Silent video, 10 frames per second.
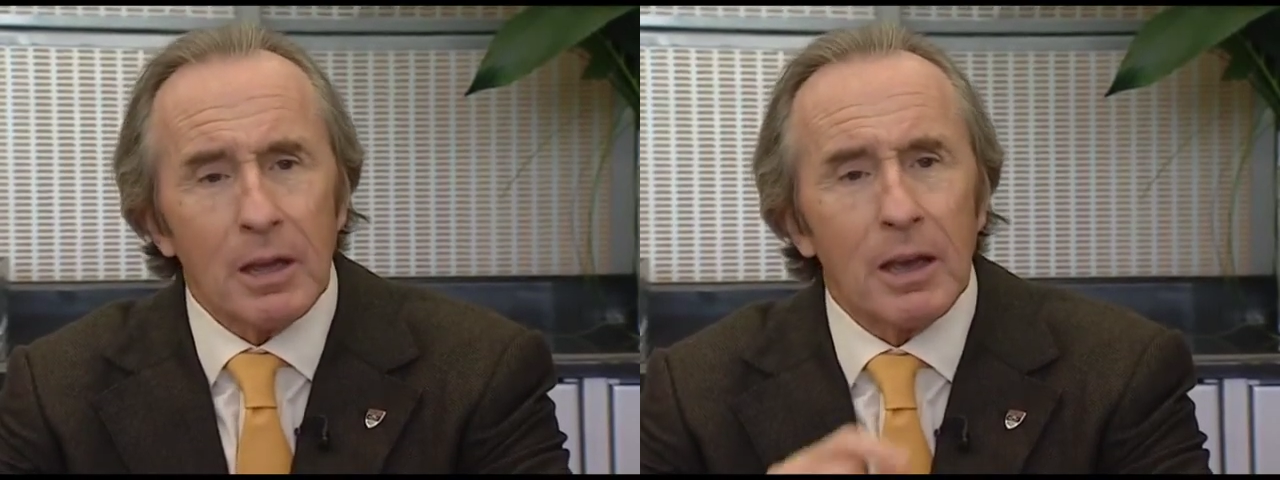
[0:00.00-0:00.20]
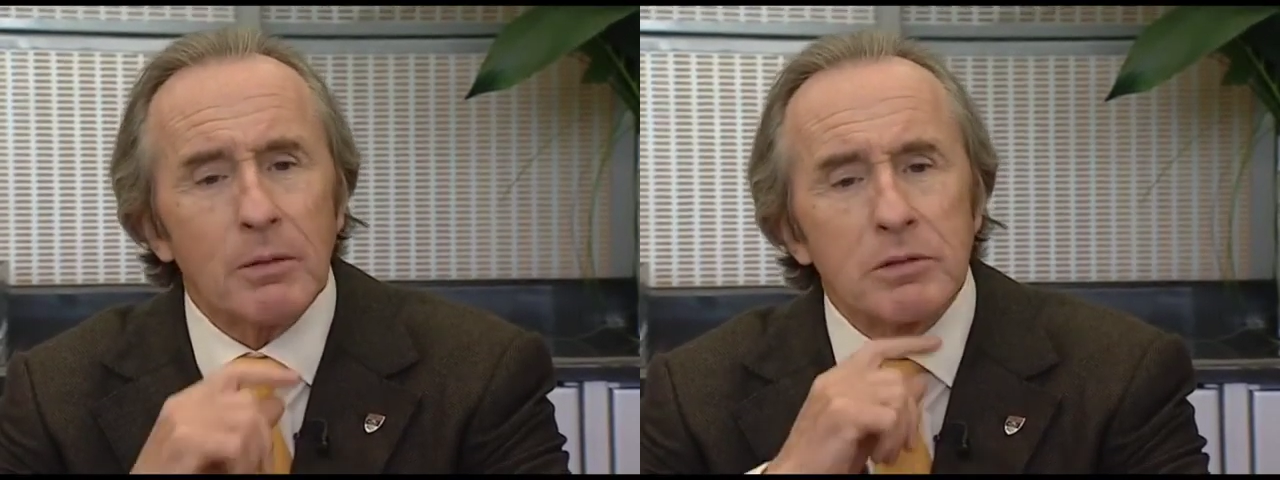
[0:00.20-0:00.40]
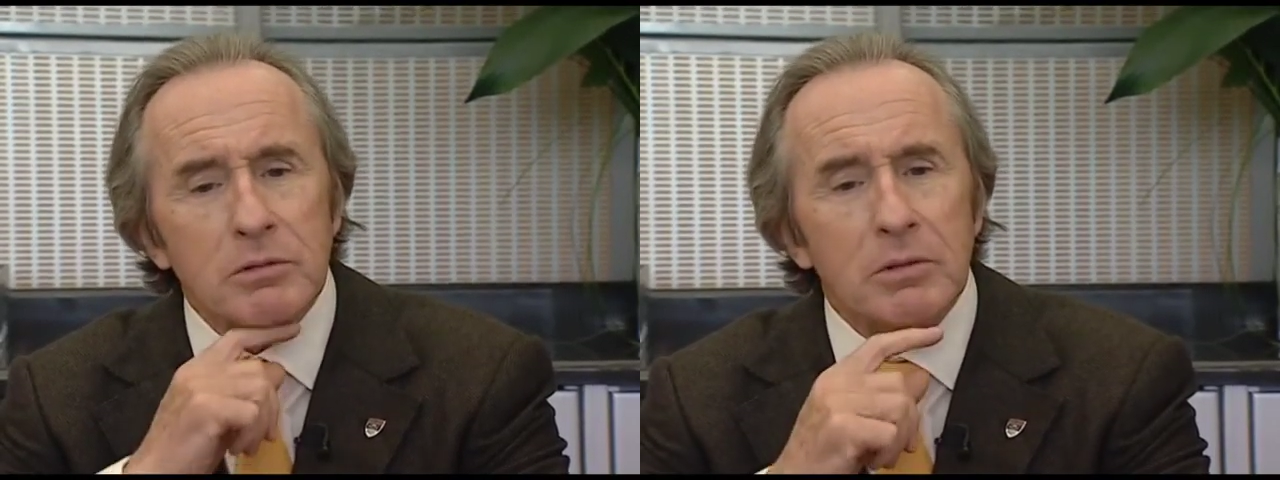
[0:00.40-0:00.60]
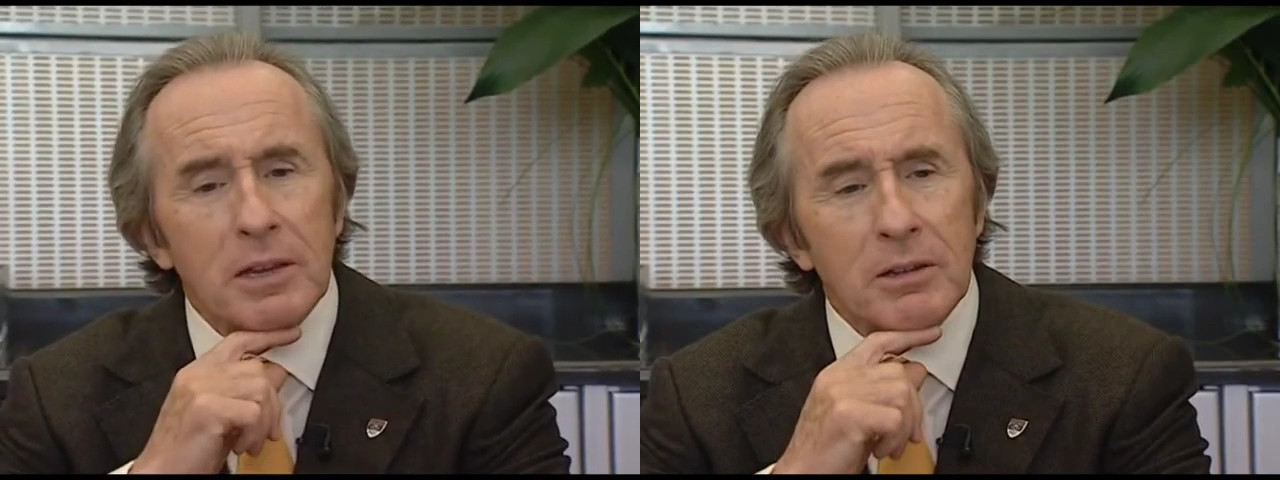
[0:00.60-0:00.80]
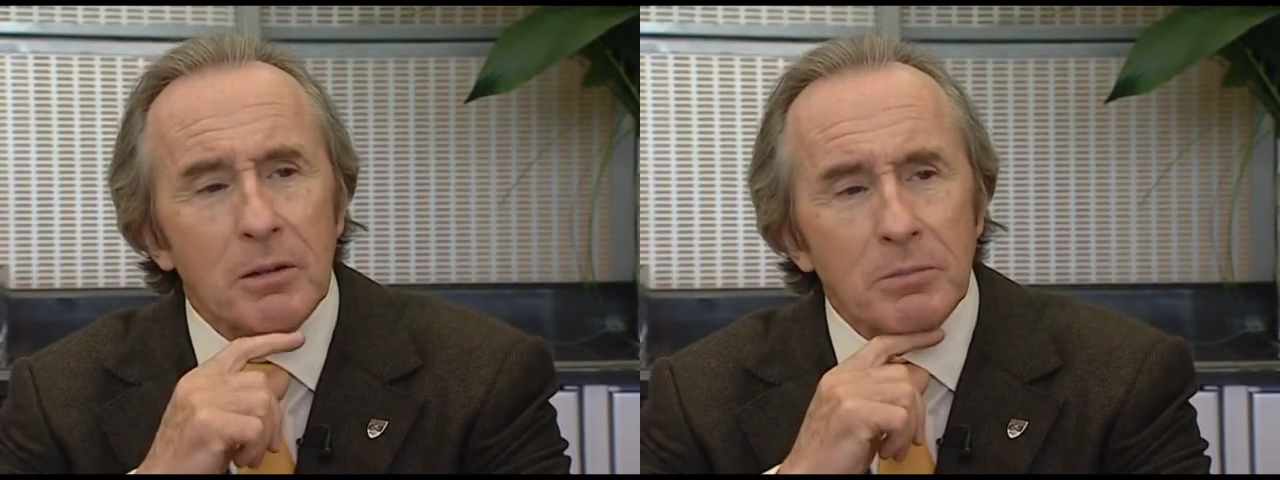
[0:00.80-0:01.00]
I was
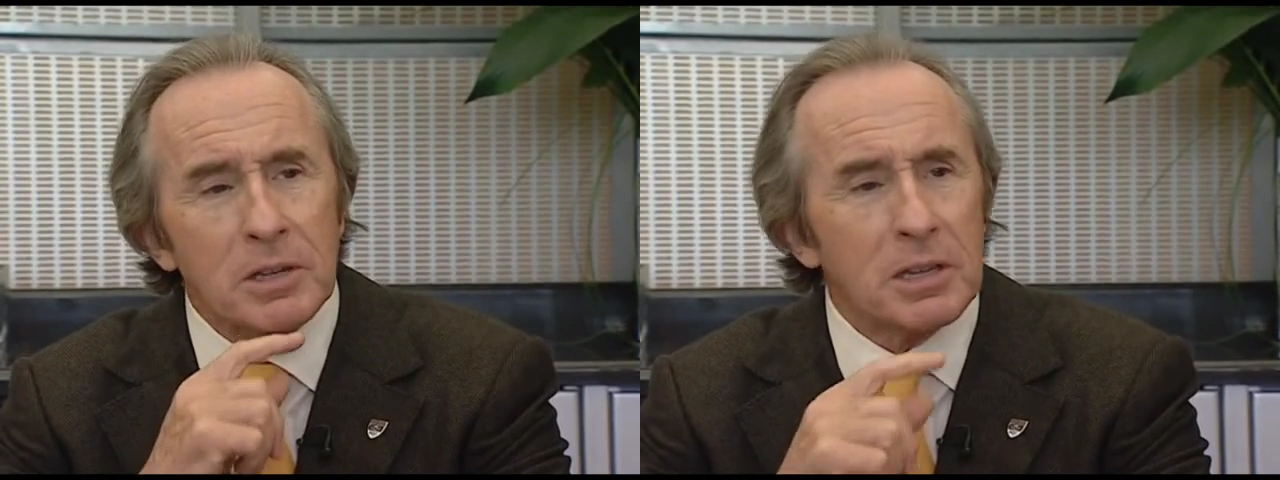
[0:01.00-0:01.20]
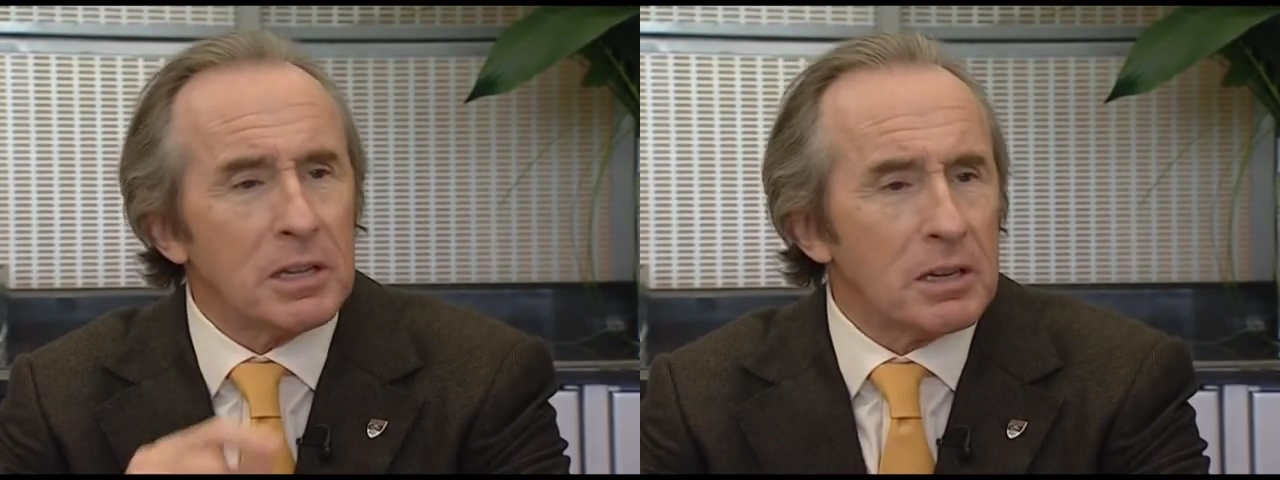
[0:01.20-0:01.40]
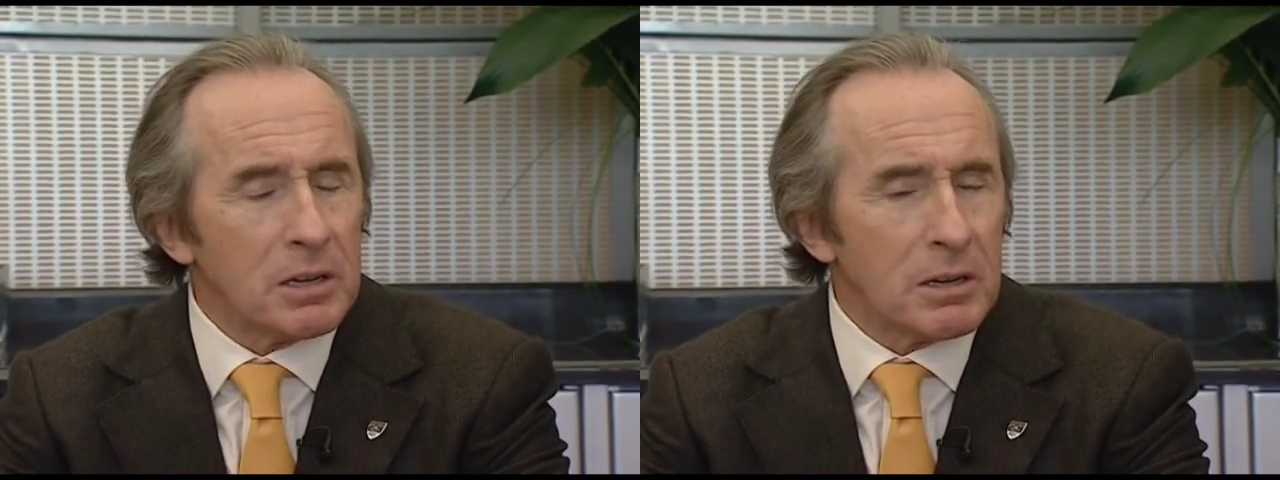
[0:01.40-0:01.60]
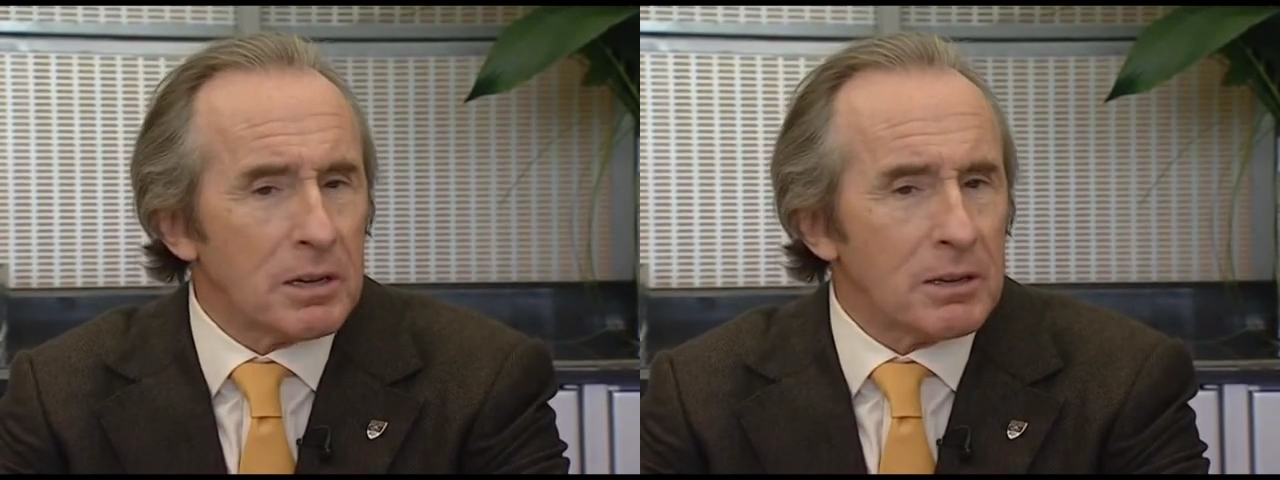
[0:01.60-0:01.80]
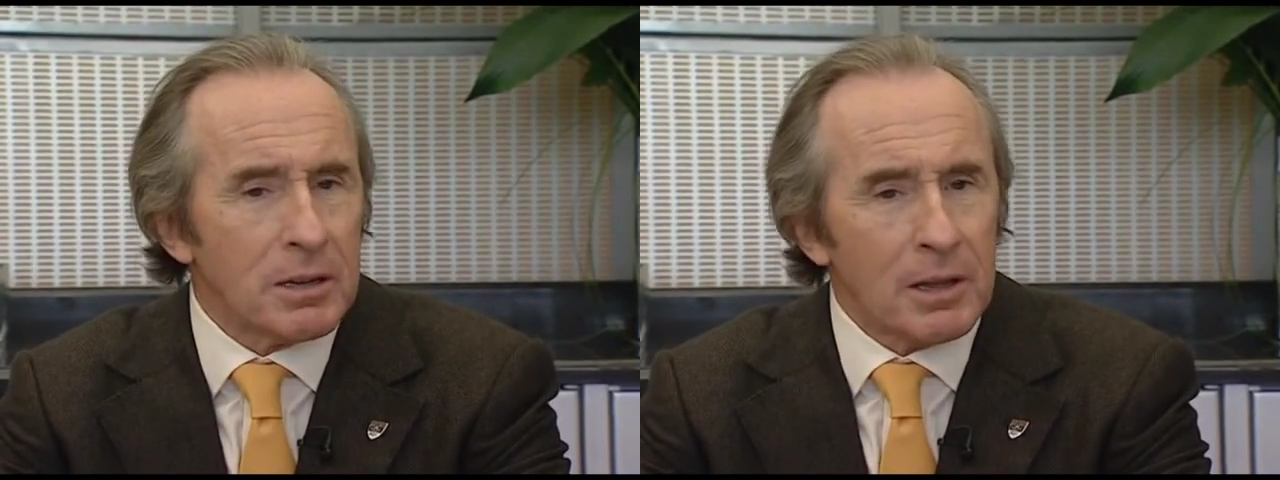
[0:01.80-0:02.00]
right up to here
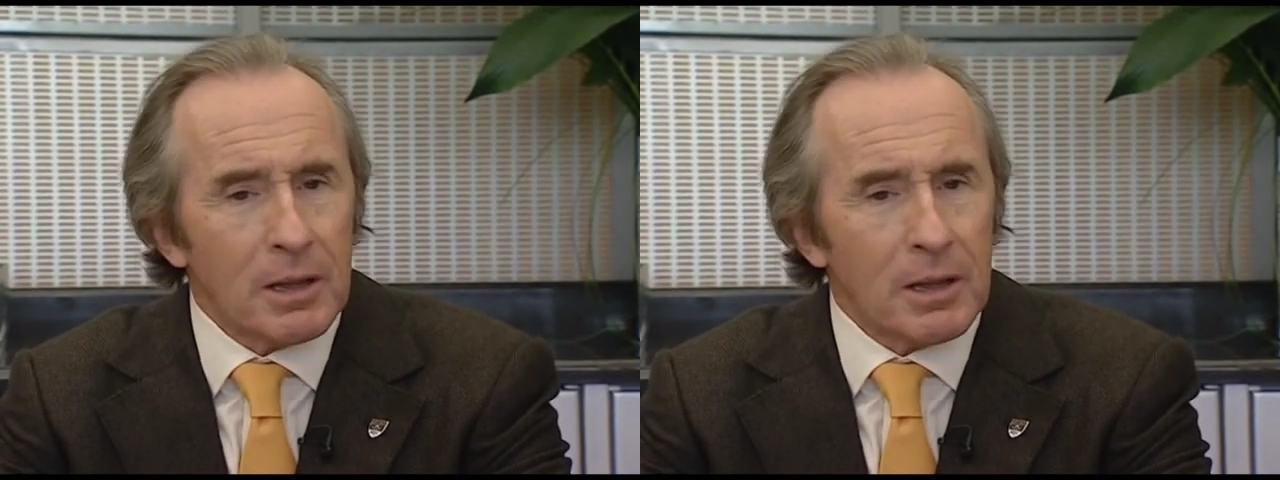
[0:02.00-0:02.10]
and